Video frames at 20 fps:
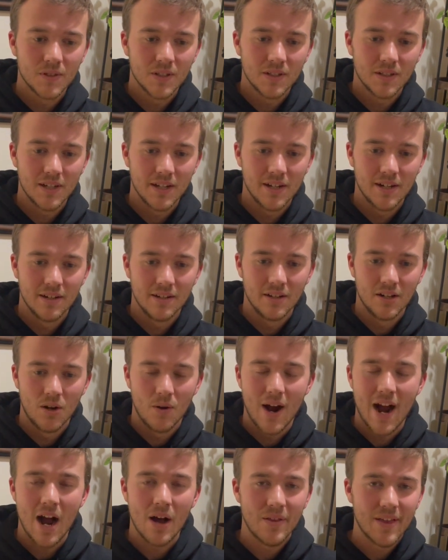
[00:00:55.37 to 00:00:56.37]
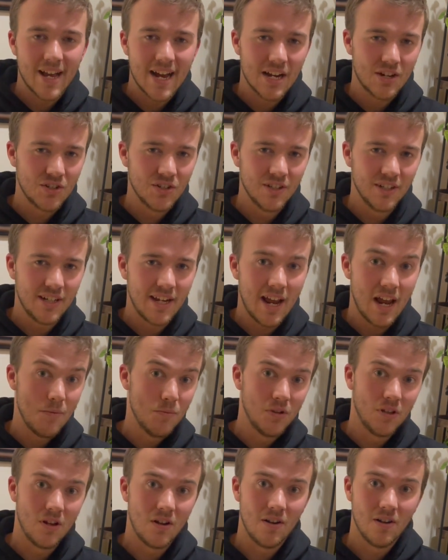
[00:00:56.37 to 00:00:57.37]
and how they actually came
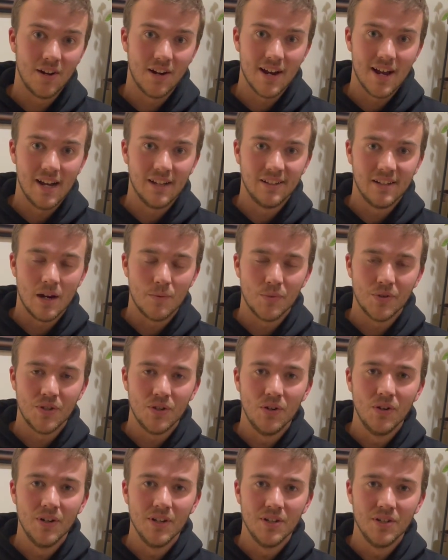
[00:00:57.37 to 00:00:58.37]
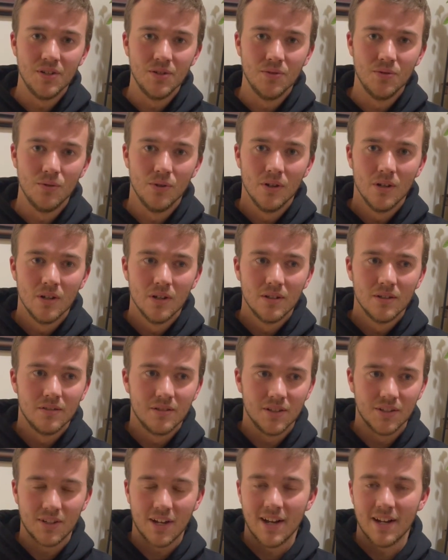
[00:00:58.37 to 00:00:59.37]
along and I had the opportunity to
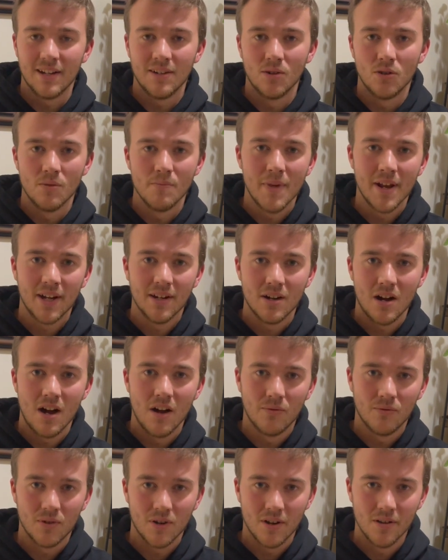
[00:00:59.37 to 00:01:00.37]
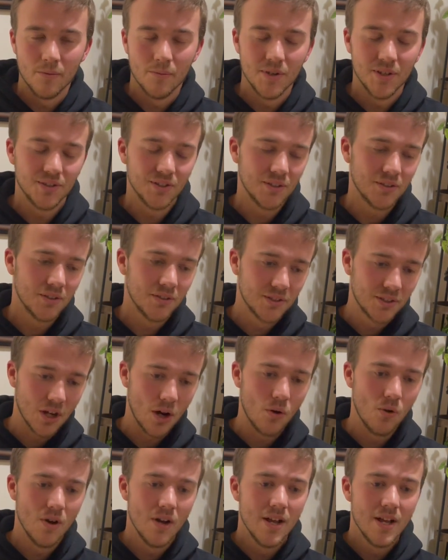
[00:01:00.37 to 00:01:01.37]
decide or make an offer on a business.
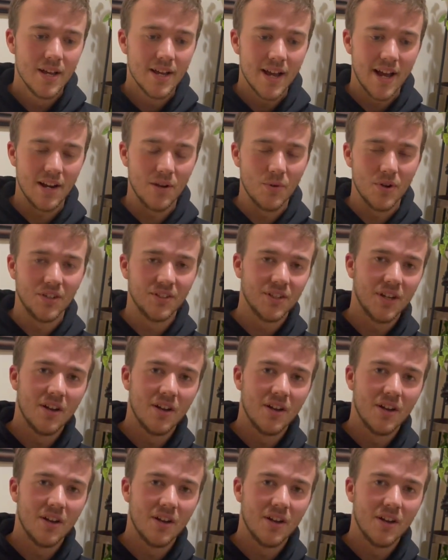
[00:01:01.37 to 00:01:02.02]
So anyways,